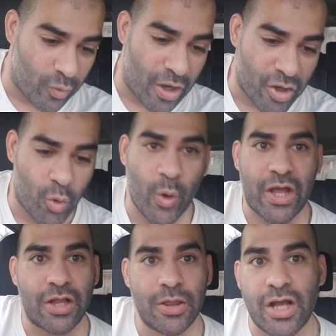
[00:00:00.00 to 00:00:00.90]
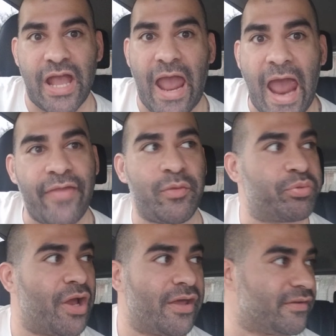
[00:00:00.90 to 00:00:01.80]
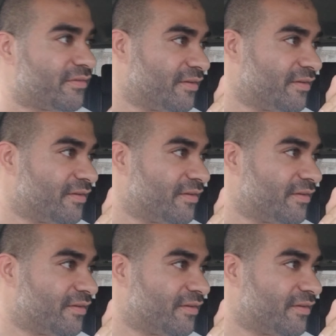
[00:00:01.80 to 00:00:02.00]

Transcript: a quick look at the product,